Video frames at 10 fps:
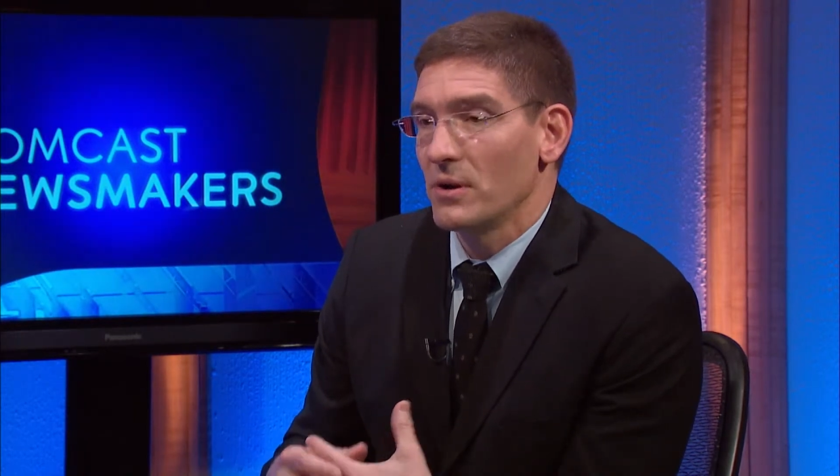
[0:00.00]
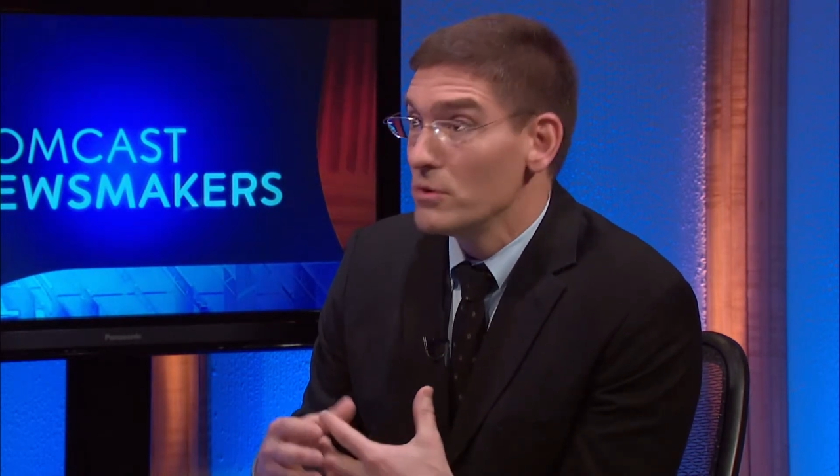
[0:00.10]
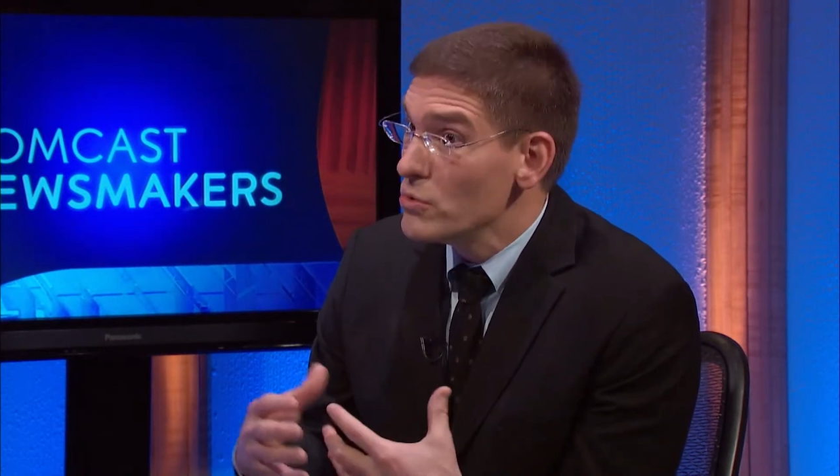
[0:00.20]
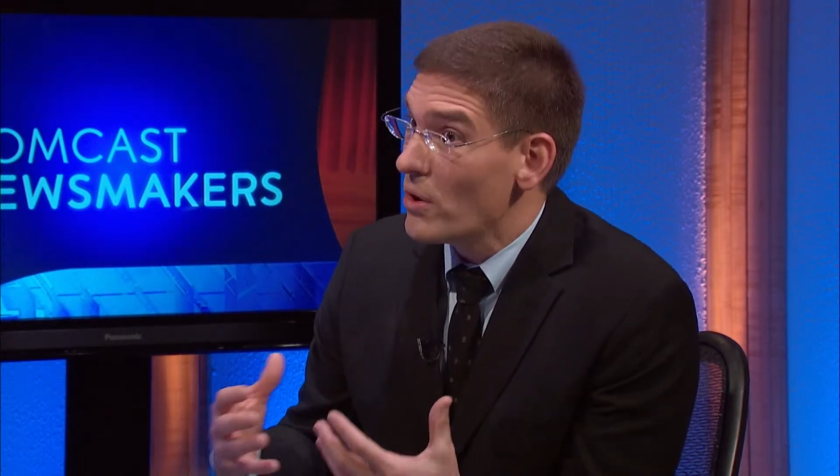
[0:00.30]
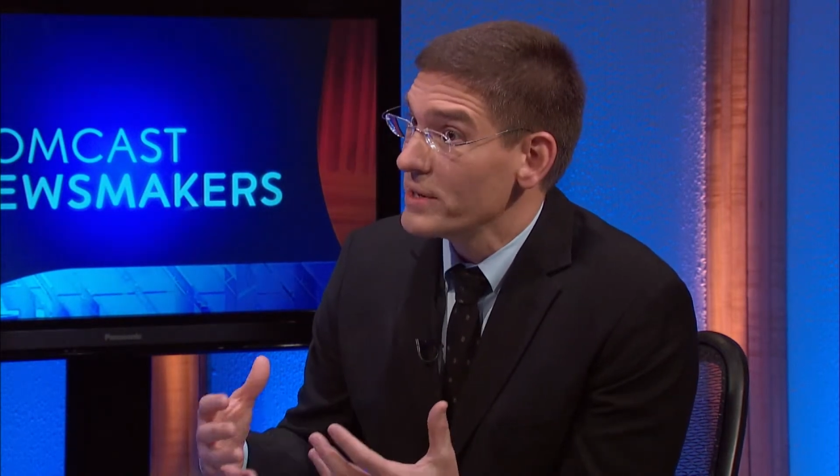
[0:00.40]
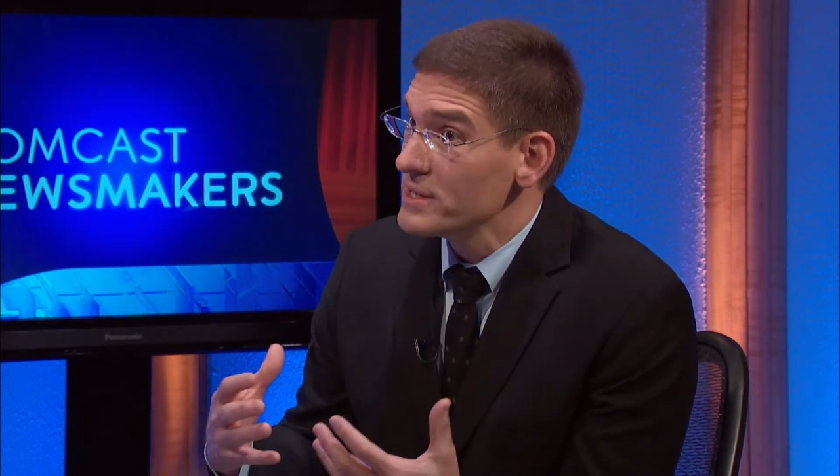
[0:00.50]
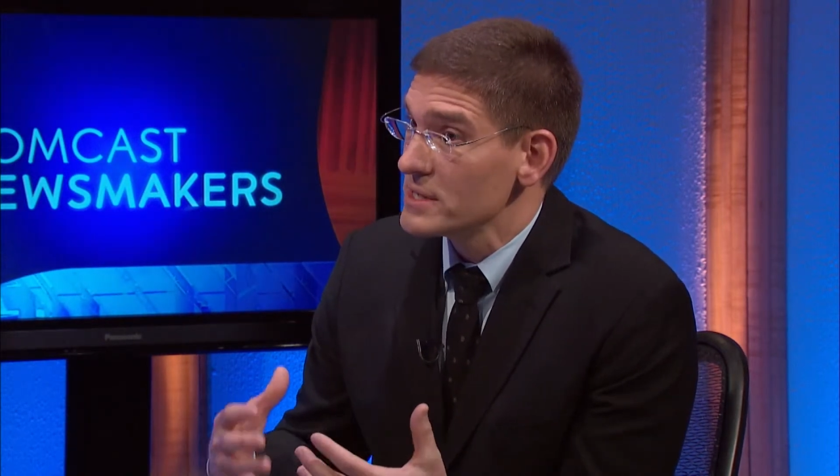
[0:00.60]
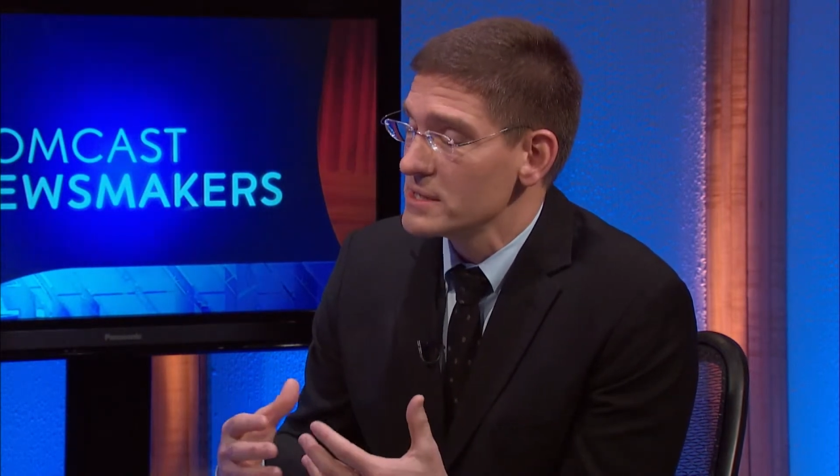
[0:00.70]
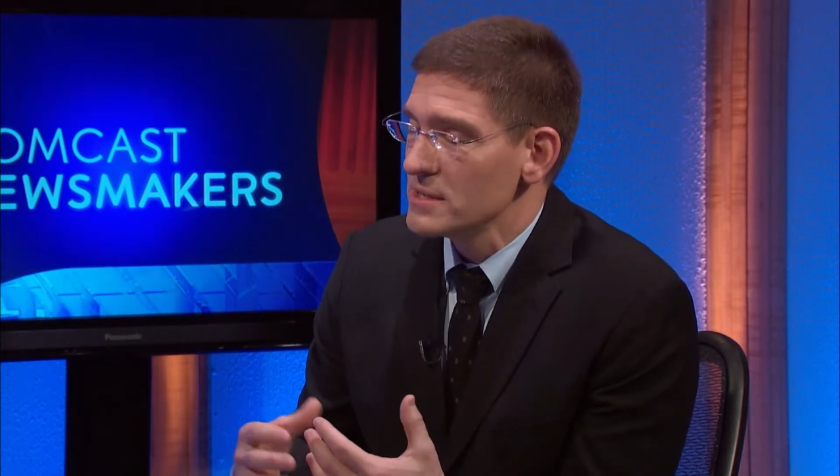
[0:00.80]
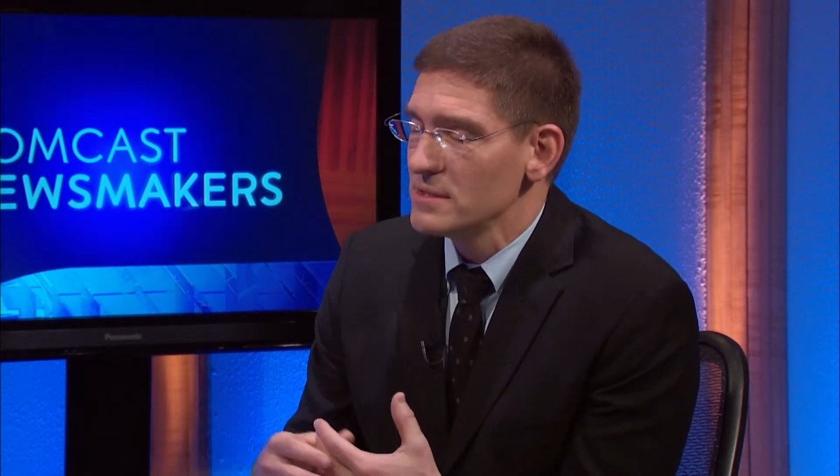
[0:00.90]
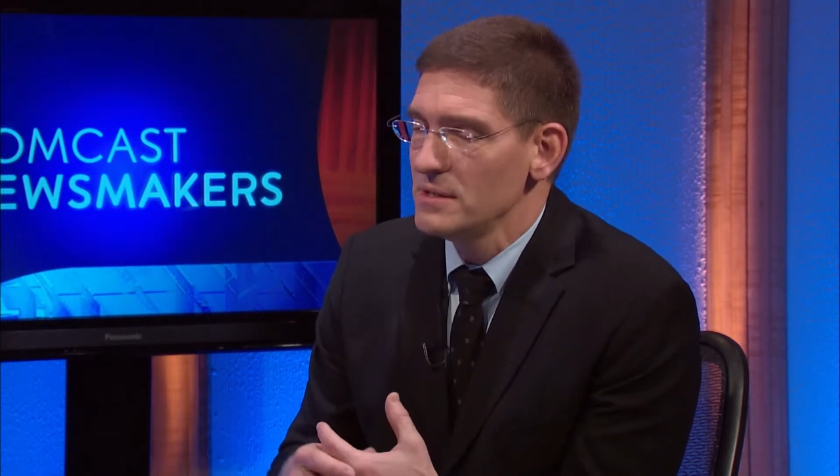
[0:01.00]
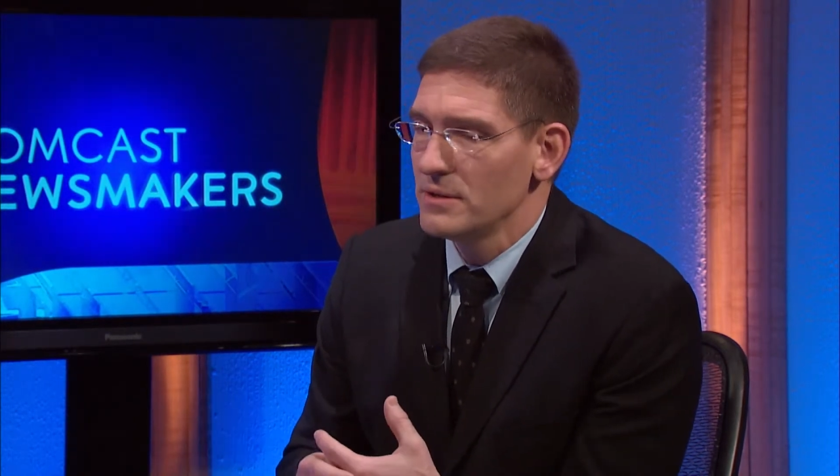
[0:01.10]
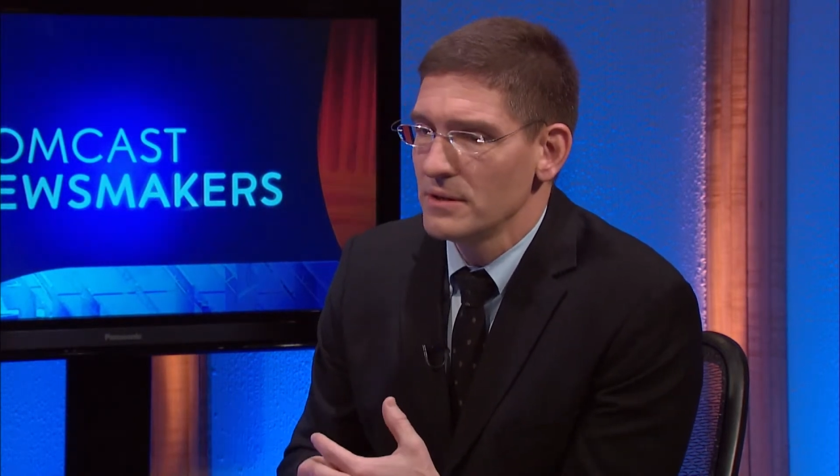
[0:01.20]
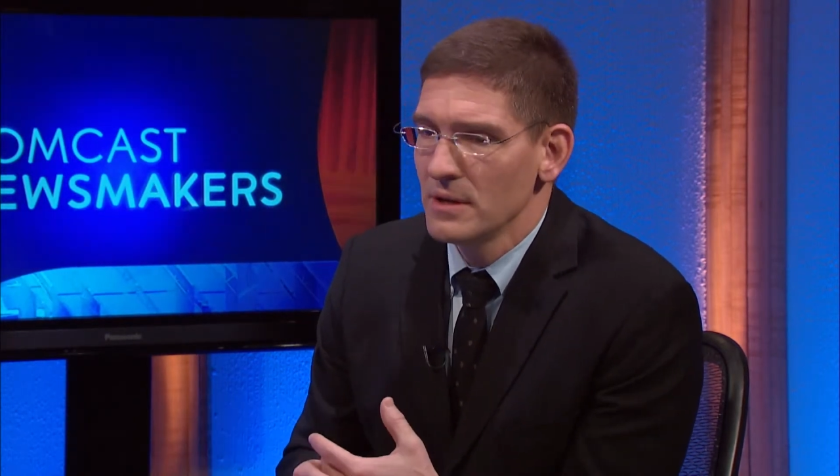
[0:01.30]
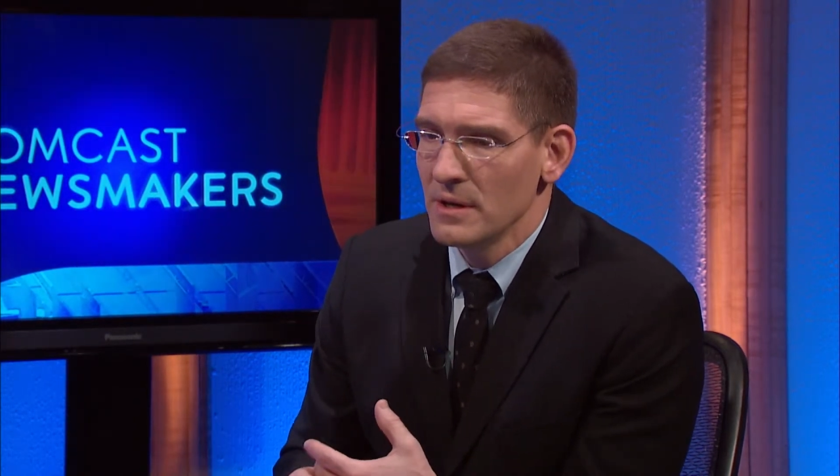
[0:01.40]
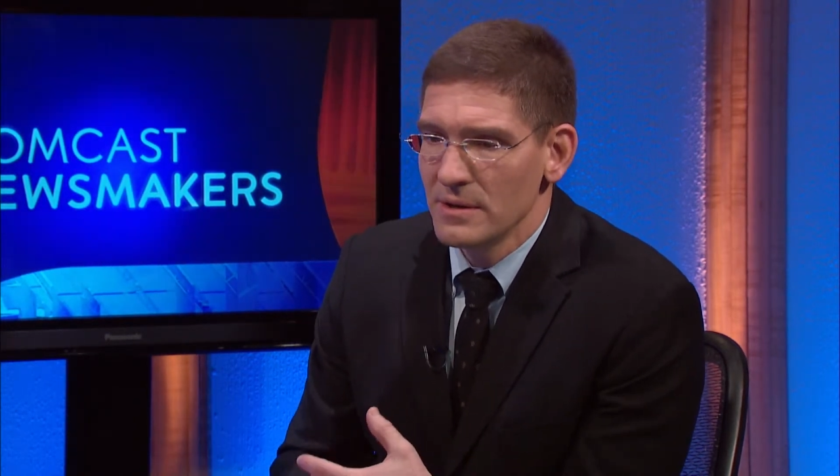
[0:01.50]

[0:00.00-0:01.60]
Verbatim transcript: and new audiences to theater.